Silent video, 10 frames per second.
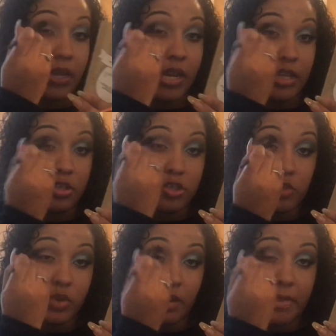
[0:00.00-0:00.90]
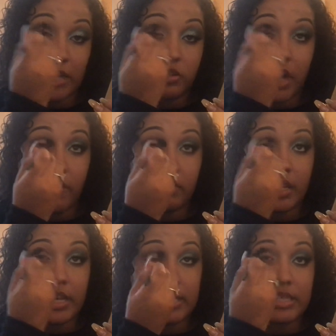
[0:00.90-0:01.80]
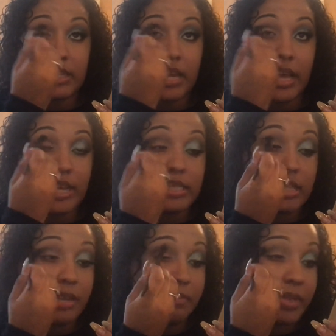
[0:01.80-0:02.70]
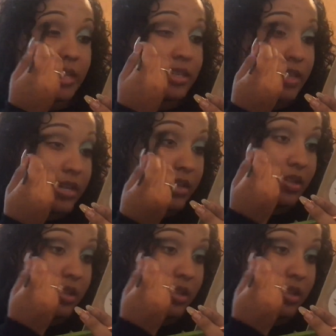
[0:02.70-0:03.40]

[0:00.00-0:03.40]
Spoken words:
And you just want to make sure everything is nice and blended.